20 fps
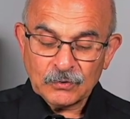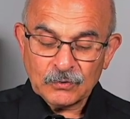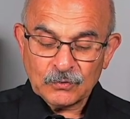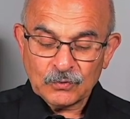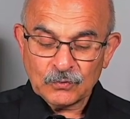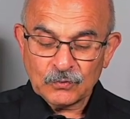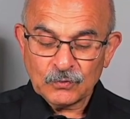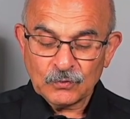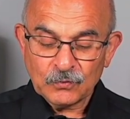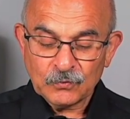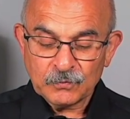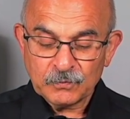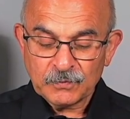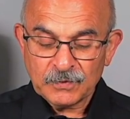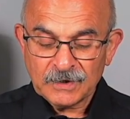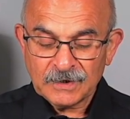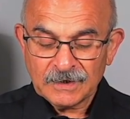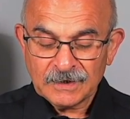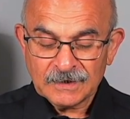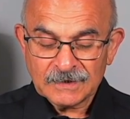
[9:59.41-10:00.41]
to
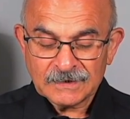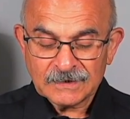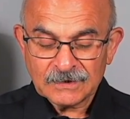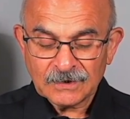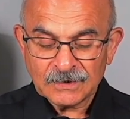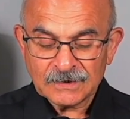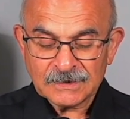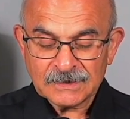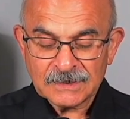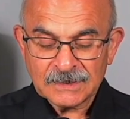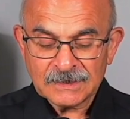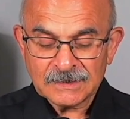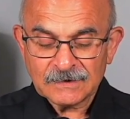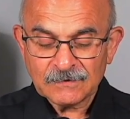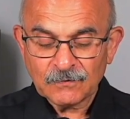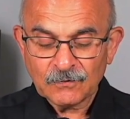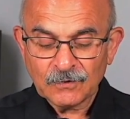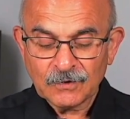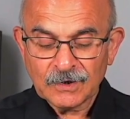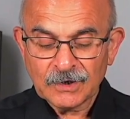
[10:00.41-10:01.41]
be
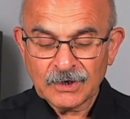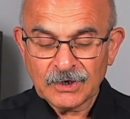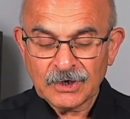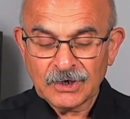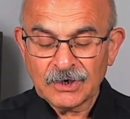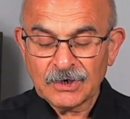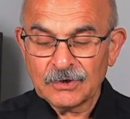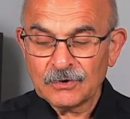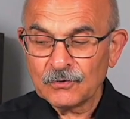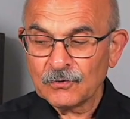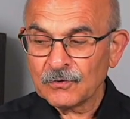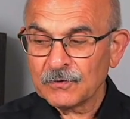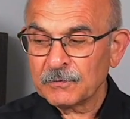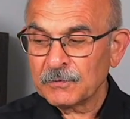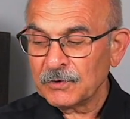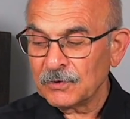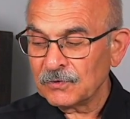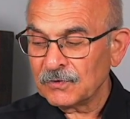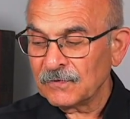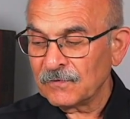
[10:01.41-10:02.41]
successful in your
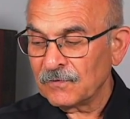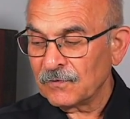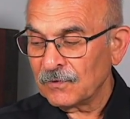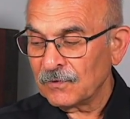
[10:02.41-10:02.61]
beautiful